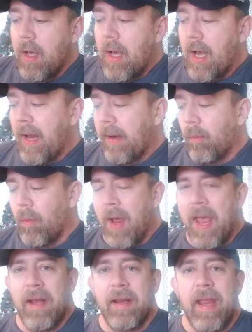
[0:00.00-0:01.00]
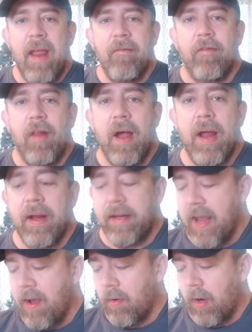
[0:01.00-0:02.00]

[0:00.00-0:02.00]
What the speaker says: I had a GameFly account.